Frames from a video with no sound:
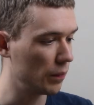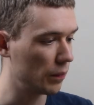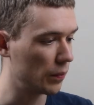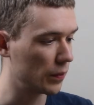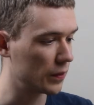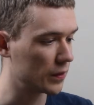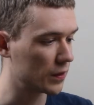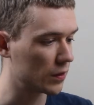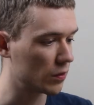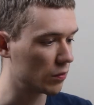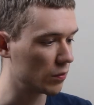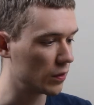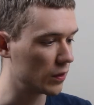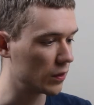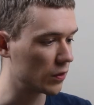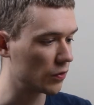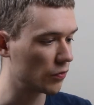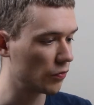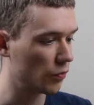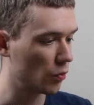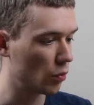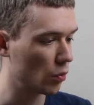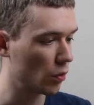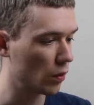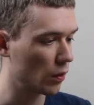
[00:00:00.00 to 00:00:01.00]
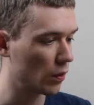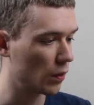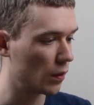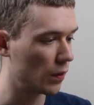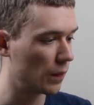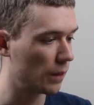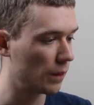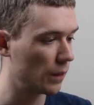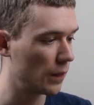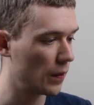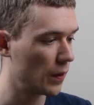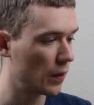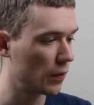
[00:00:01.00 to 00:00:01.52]
plus three is four.
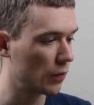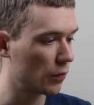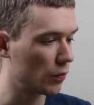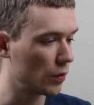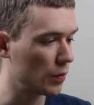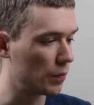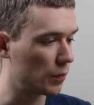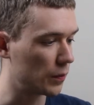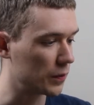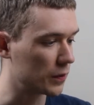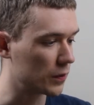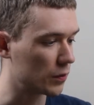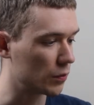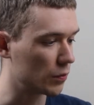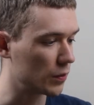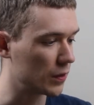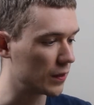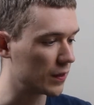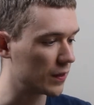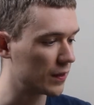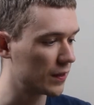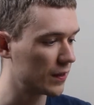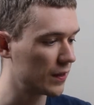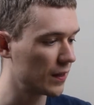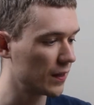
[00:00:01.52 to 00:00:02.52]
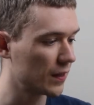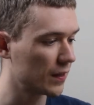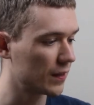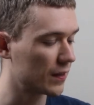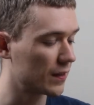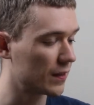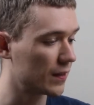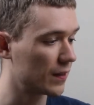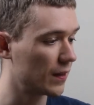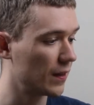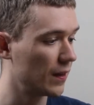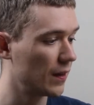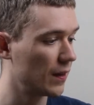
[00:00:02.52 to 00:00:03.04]
Three plus three is
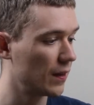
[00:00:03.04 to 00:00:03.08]
six.